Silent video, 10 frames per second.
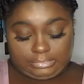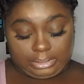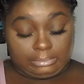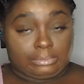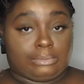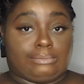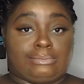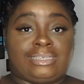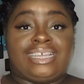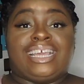I don't know.
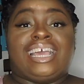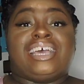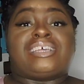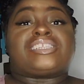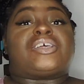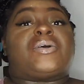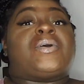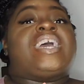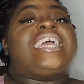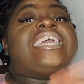So,
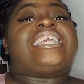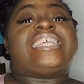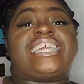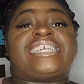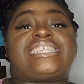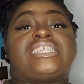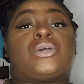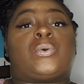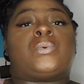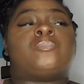yes,
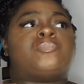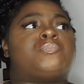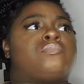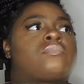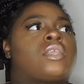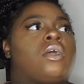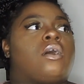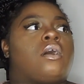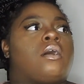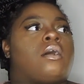so
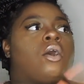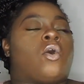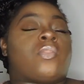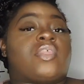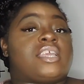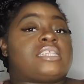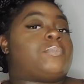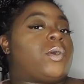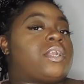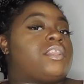on this
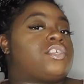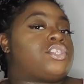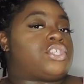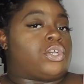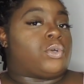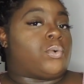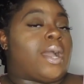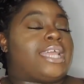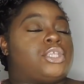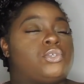part of the show,
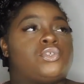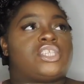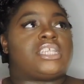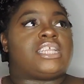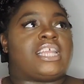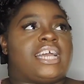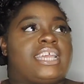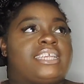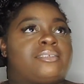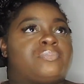I usually
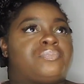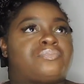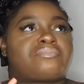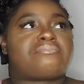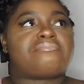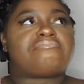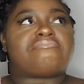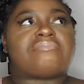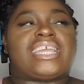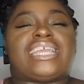like
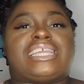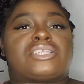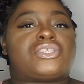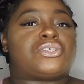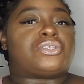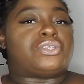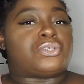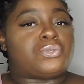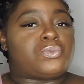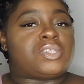
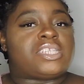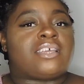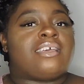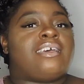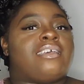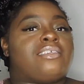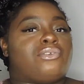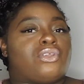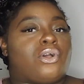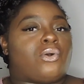introduce,
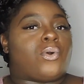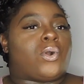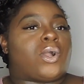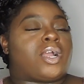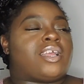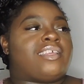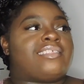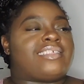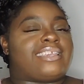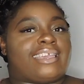or
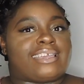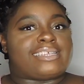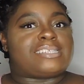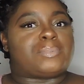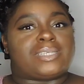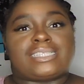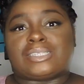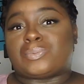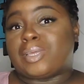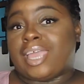the guests, but
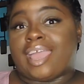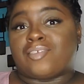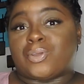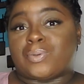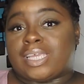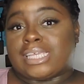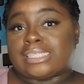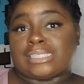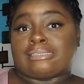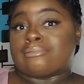since we ain't have no guests,